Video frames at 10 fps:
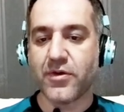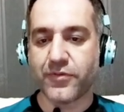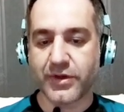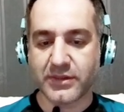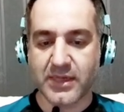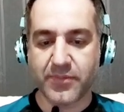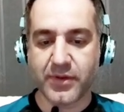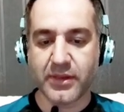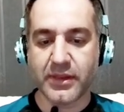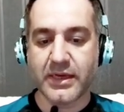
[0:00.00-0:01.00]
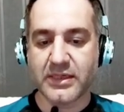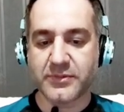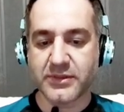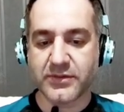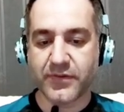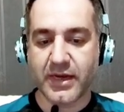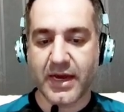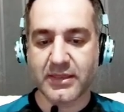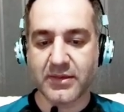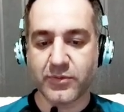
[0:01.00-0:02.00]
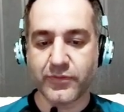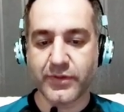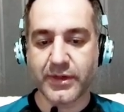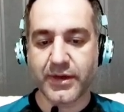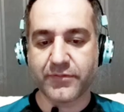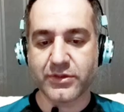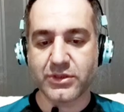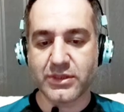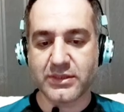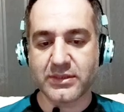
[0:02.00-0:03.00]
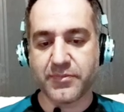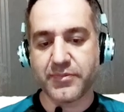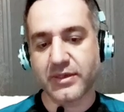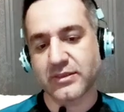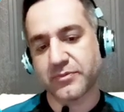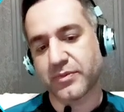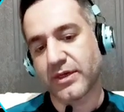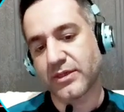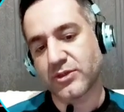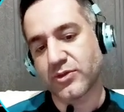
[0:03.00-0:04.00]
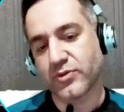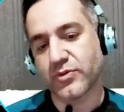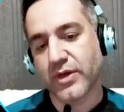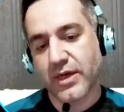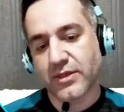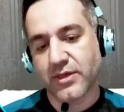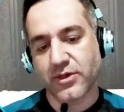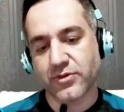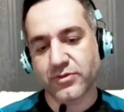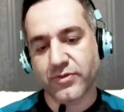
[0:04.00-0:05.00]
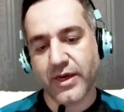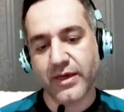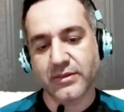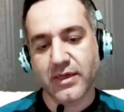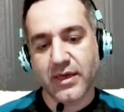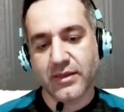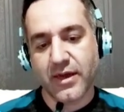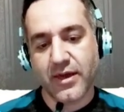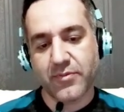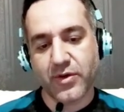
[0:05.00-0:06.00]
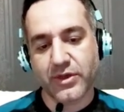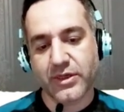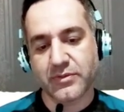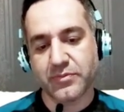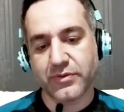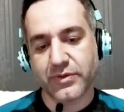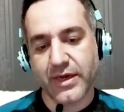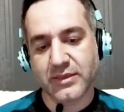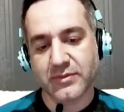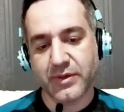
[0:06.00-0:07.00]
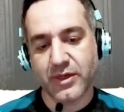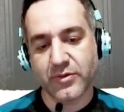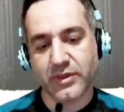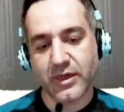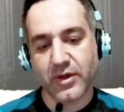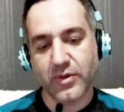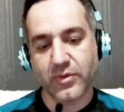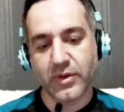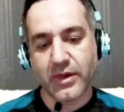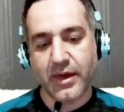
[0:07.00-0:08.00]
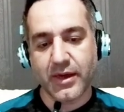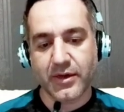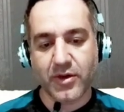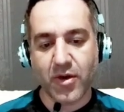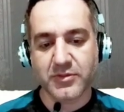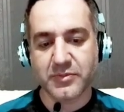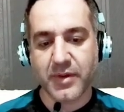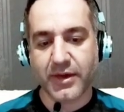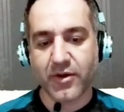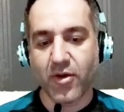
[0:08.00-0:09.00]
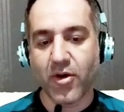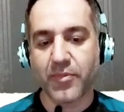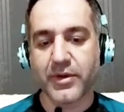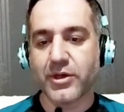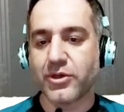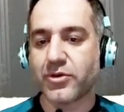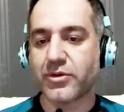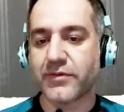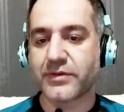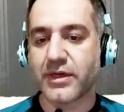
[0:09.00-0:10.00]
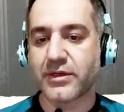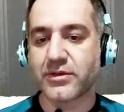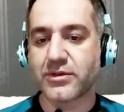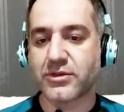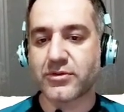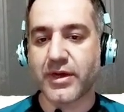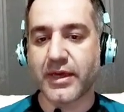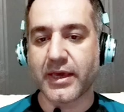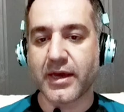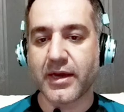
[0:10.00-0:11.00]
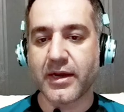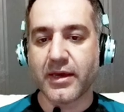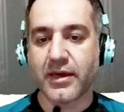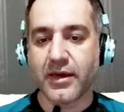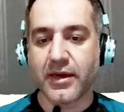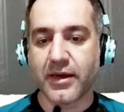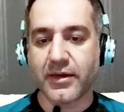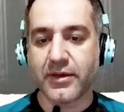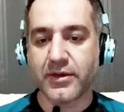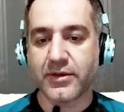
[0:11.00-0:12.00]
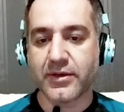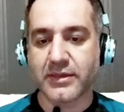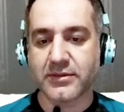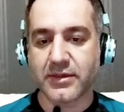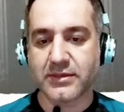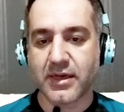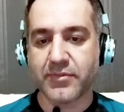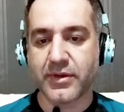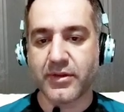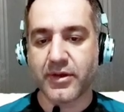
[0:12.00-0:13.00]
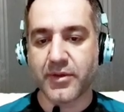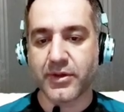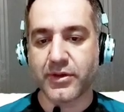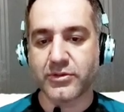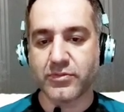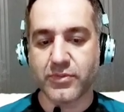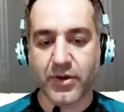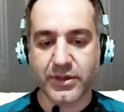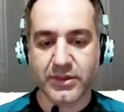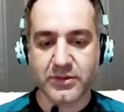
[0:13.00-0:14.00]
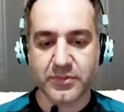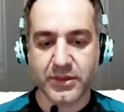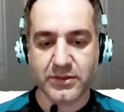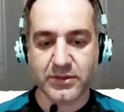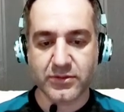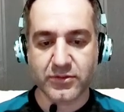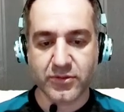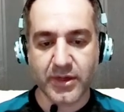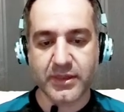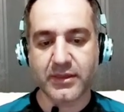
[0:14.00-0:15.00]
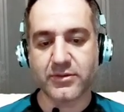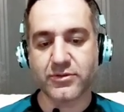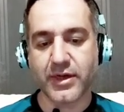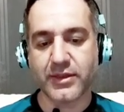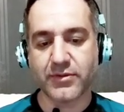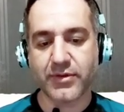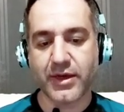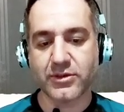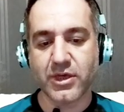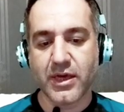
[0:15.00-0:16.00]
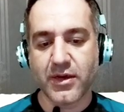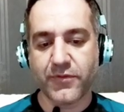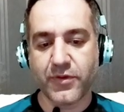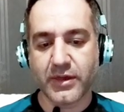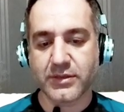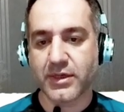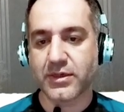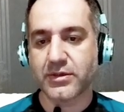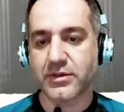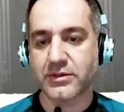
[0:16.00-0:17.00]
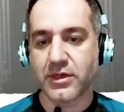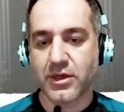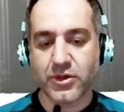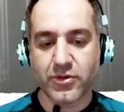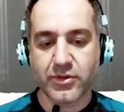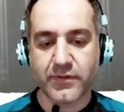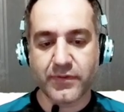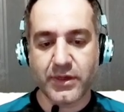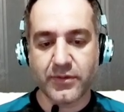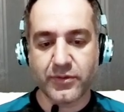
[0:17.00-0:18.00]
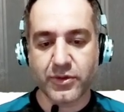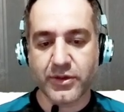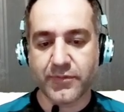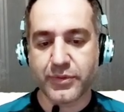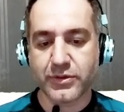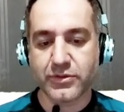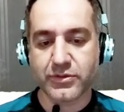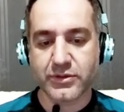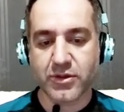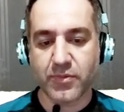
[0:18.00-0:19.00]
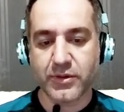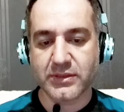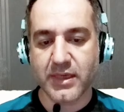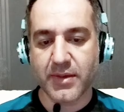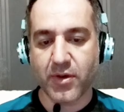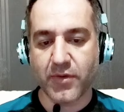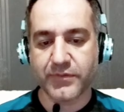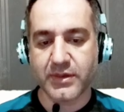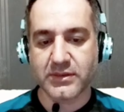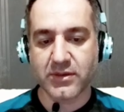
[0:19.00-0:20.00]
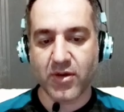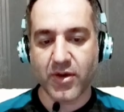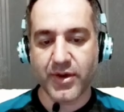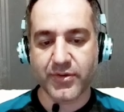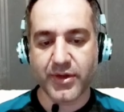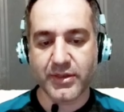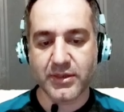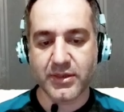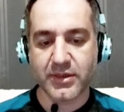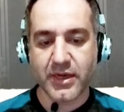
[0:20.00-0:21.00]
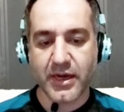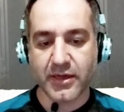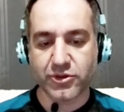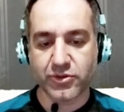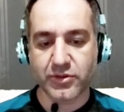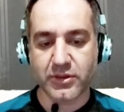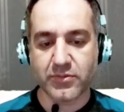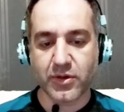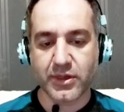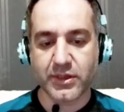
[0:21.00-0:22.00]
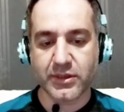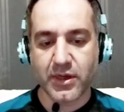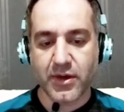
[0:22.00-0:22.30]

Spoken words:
For example, specifically at the moving average is the best place to take your trade. Then market breaks below the low and comes back up. You could have taken this trade again. And here as an example, I'm going to mark it because it's right at the trading range. If you had taken this, you could have put your stop loss above this high right here and short the market.